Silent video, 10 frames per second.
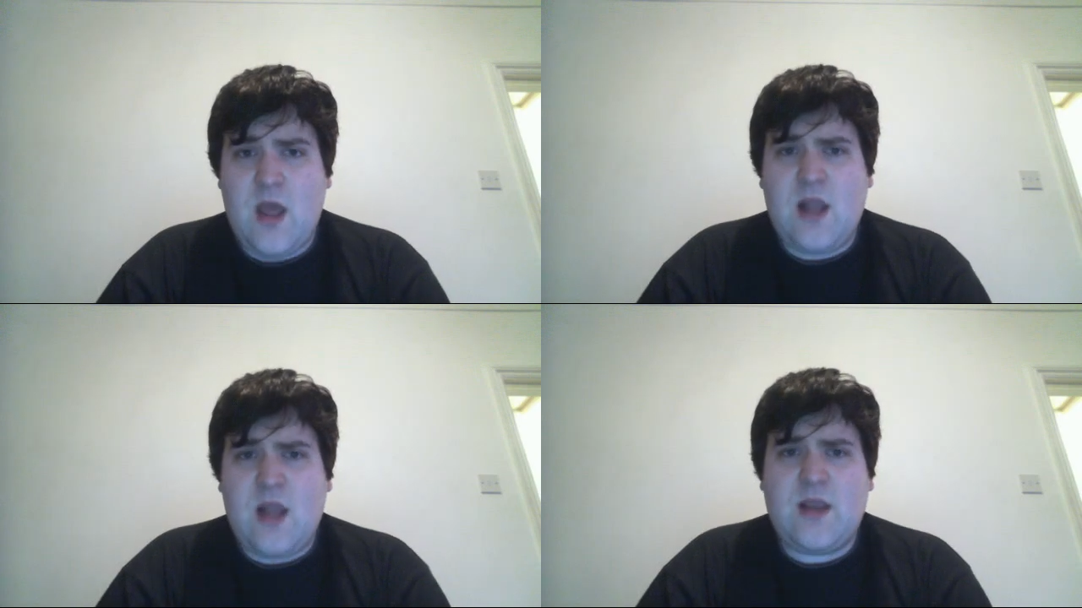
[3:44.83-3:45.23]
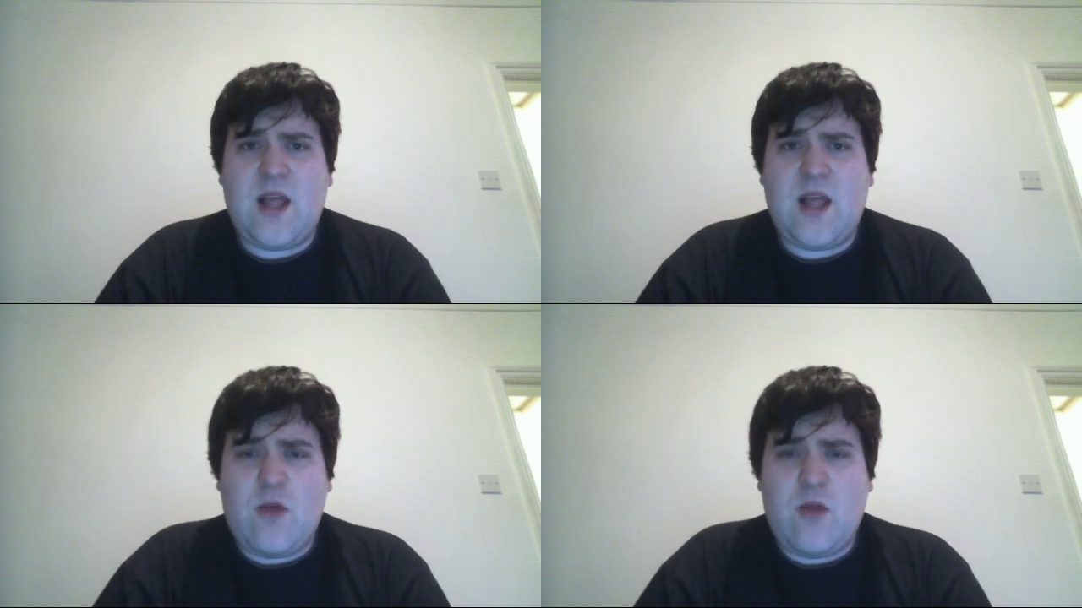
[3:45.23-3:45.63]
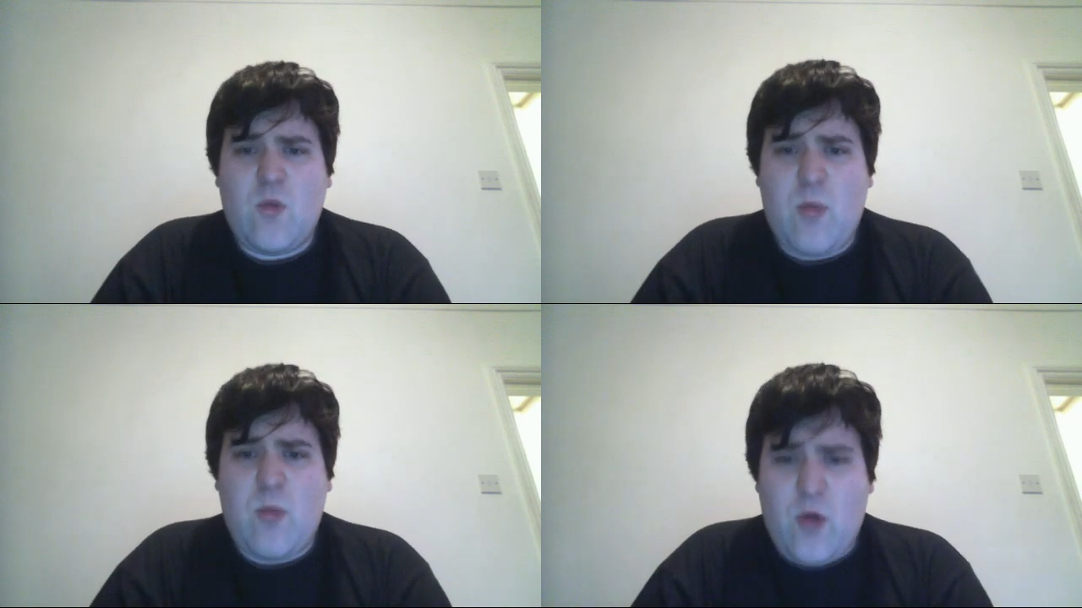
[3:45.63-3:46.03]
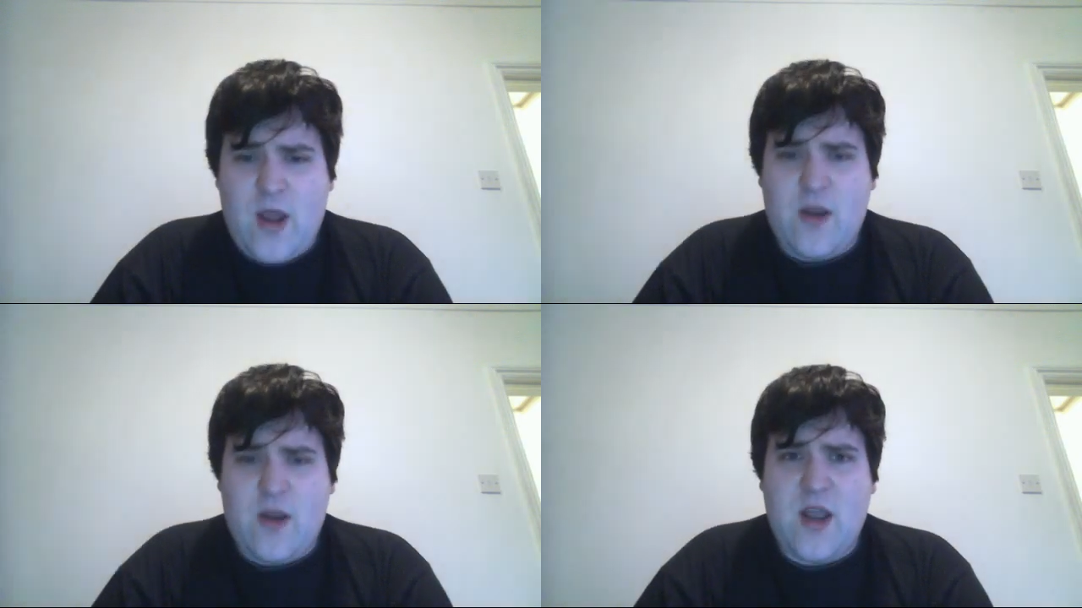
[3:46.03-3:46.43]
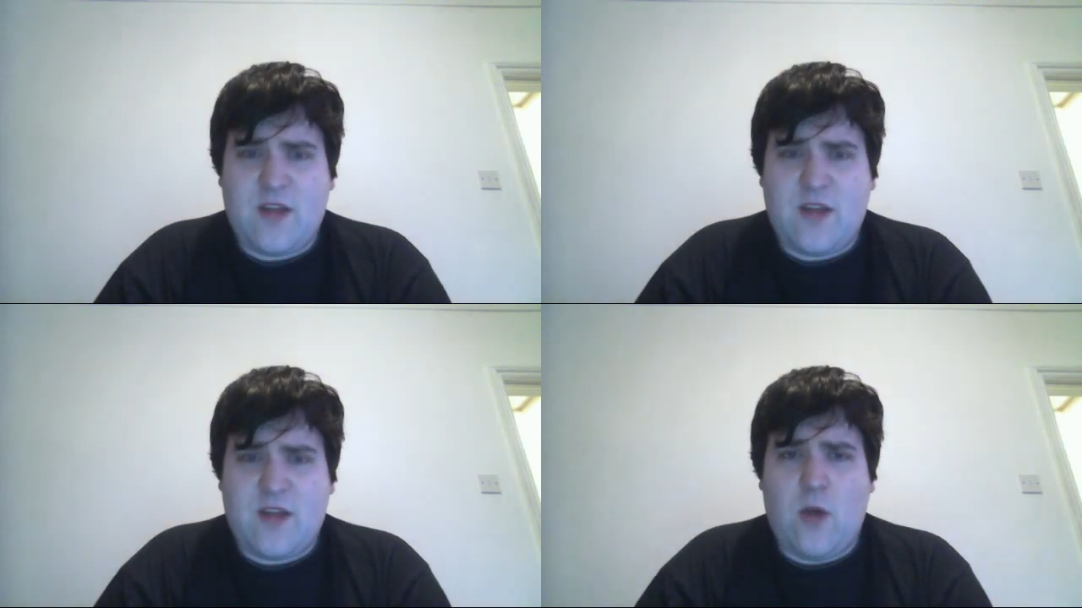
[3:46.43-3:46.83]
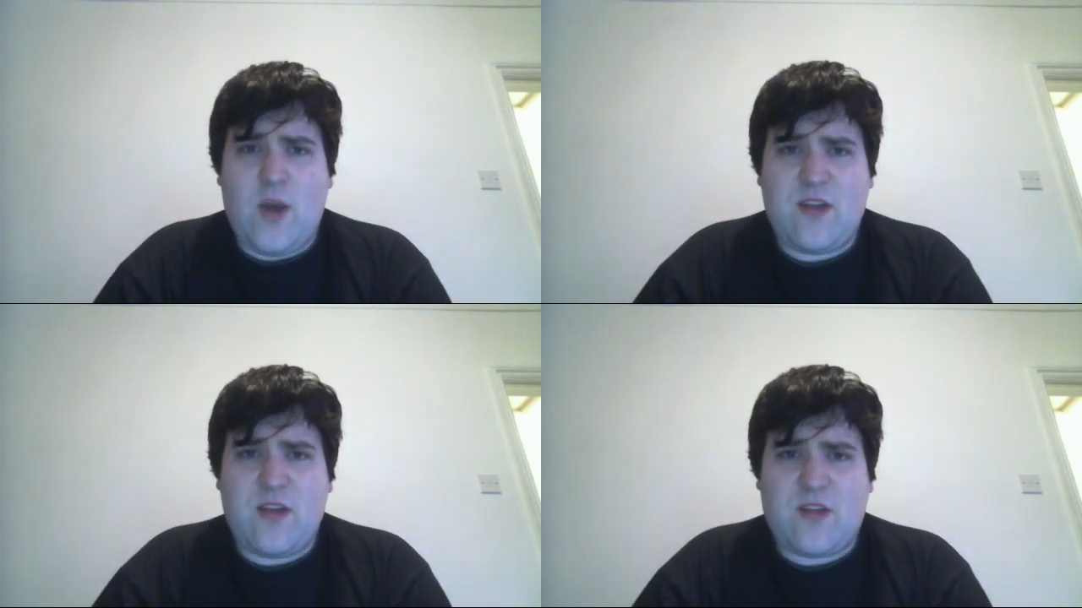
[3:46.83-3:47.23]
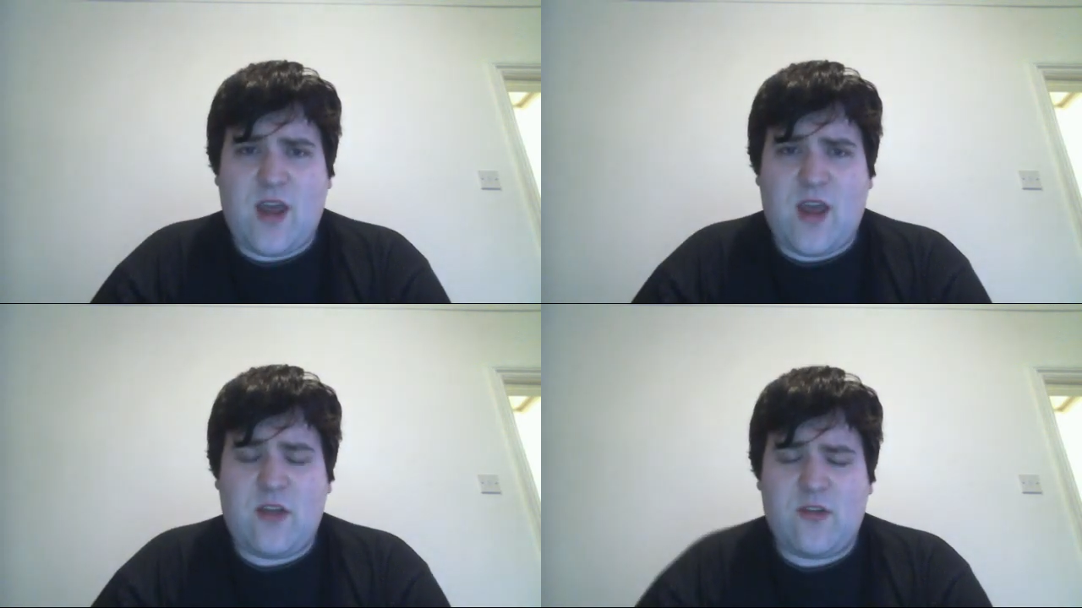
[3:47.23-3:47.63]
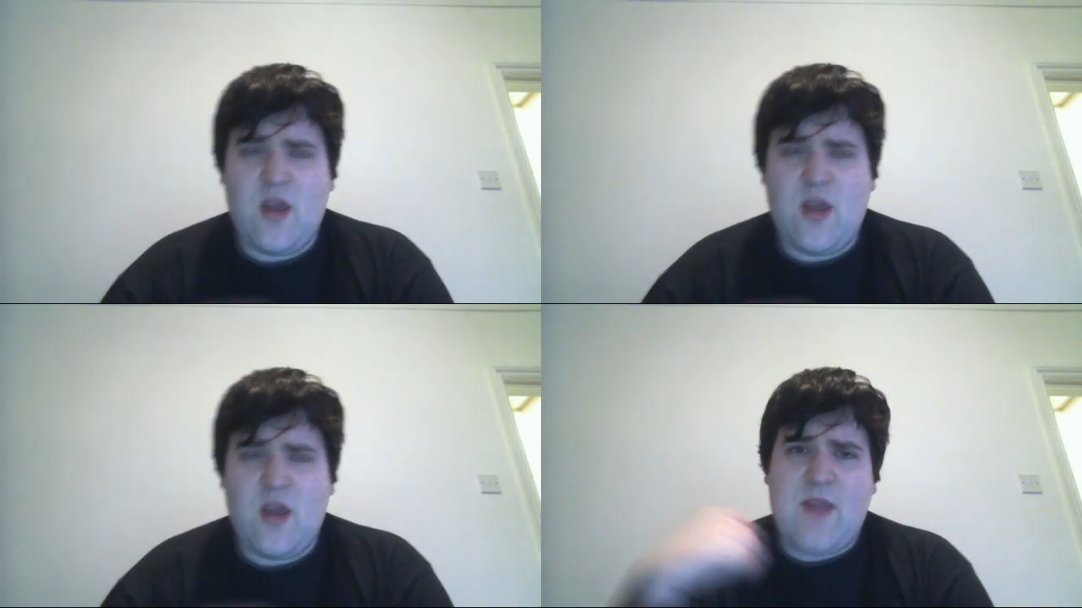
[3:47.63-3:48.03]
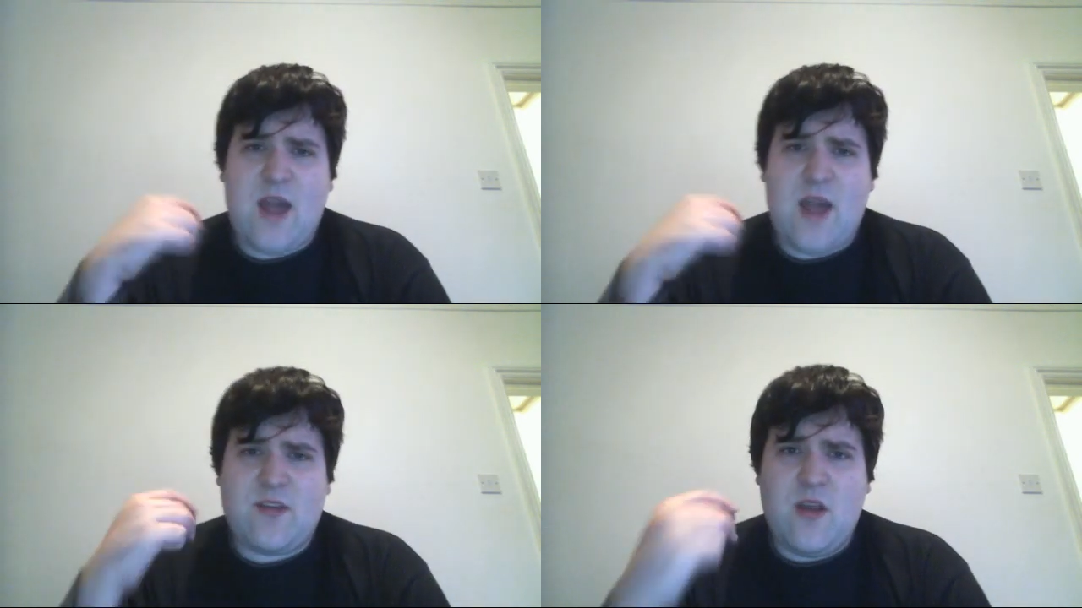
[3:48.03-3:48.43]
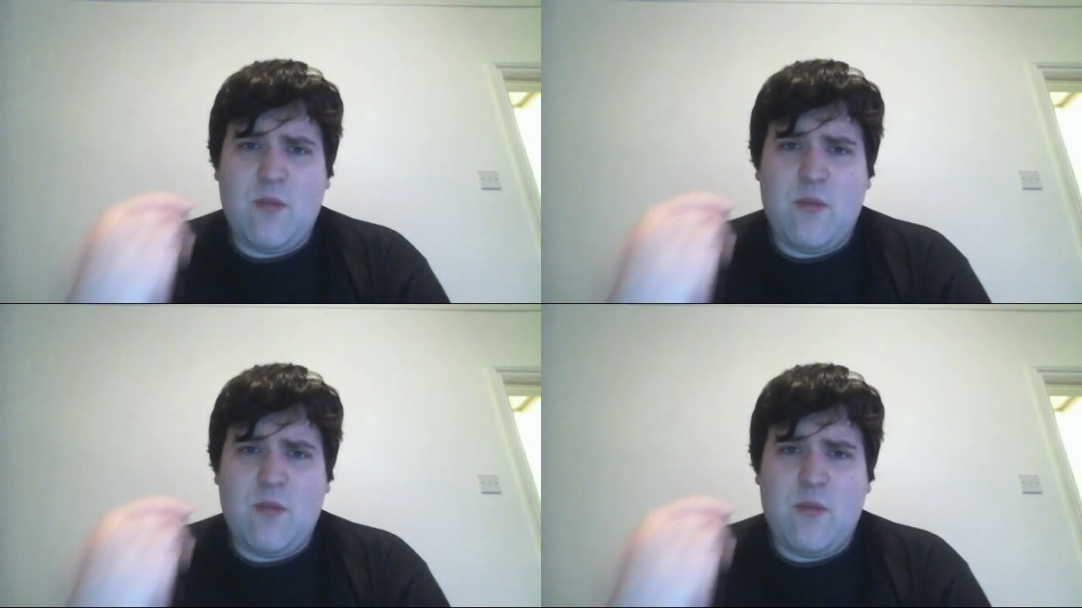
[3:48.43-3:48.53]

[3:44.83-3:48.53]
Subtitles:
Let alone that we point out in Nadia Awada's case that